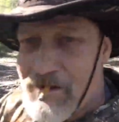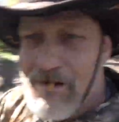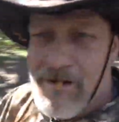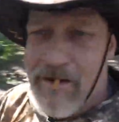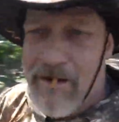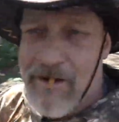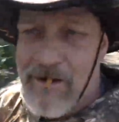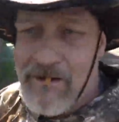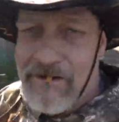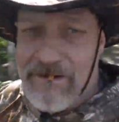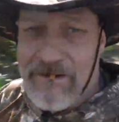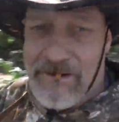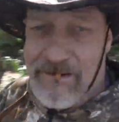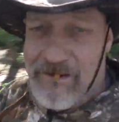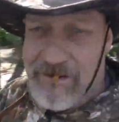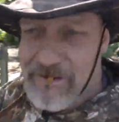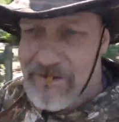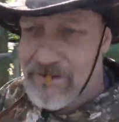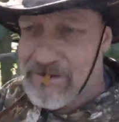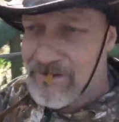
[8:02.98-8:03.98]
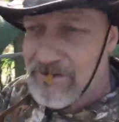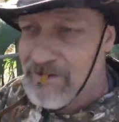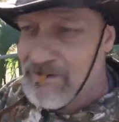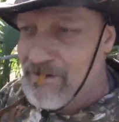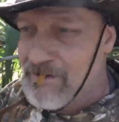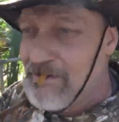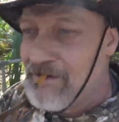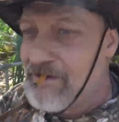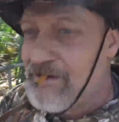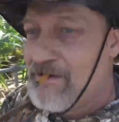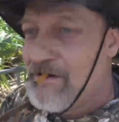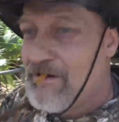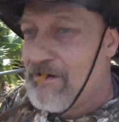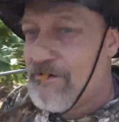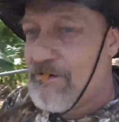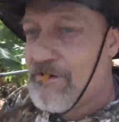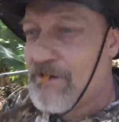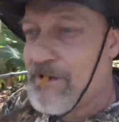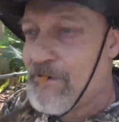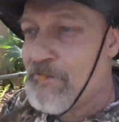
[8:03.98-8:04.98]
Okay guys, I'm
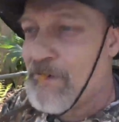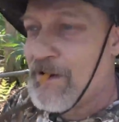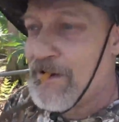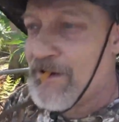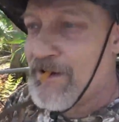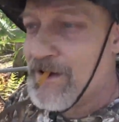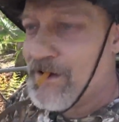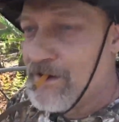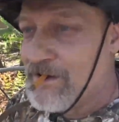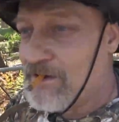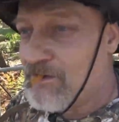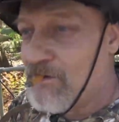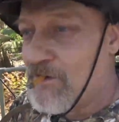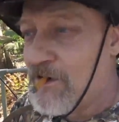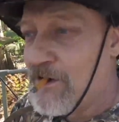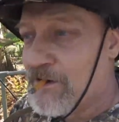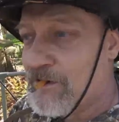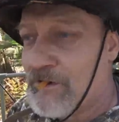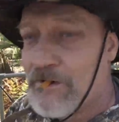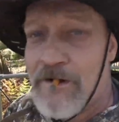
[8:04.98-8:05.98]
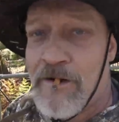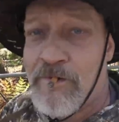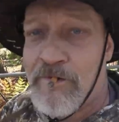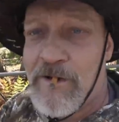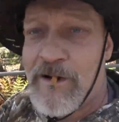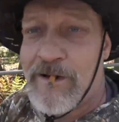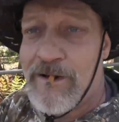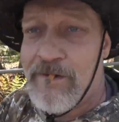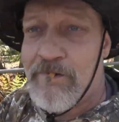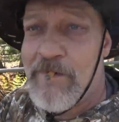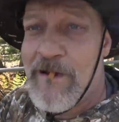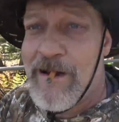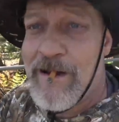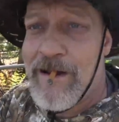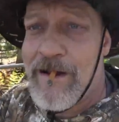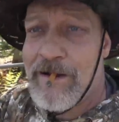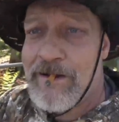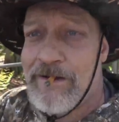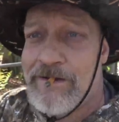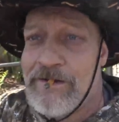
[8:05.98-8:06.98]
gonna get my line in the water and I'll bring you back.